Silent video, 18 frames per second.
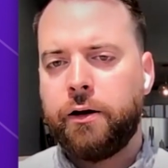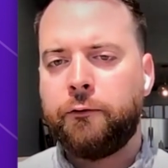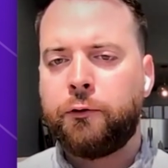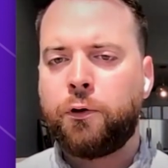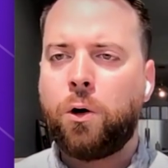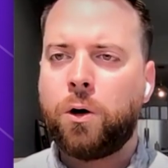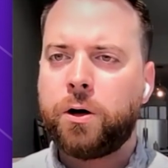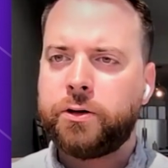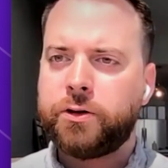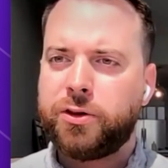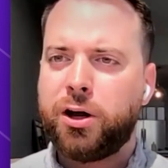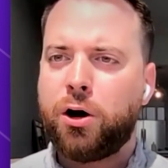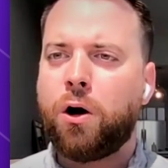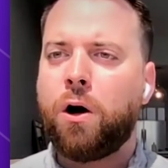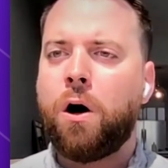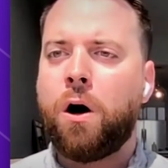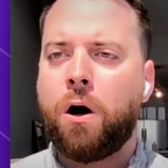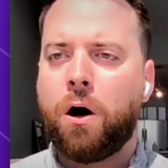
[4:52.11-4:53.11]
Of course,
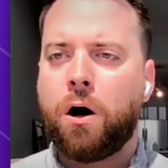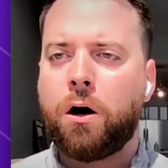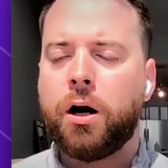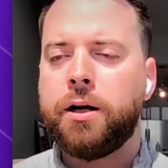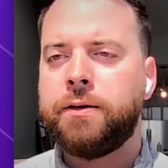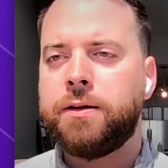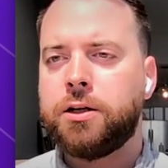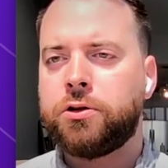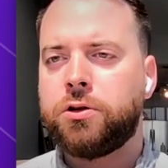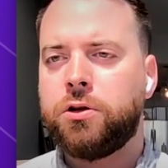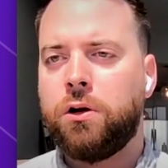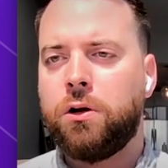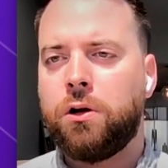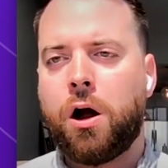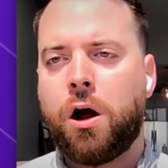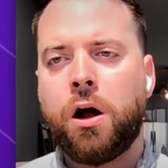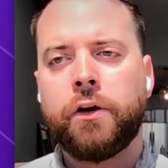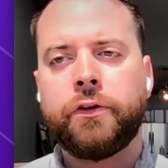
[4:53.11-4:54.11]
there are additional
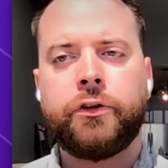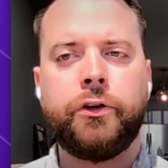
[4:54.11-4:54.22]
costs.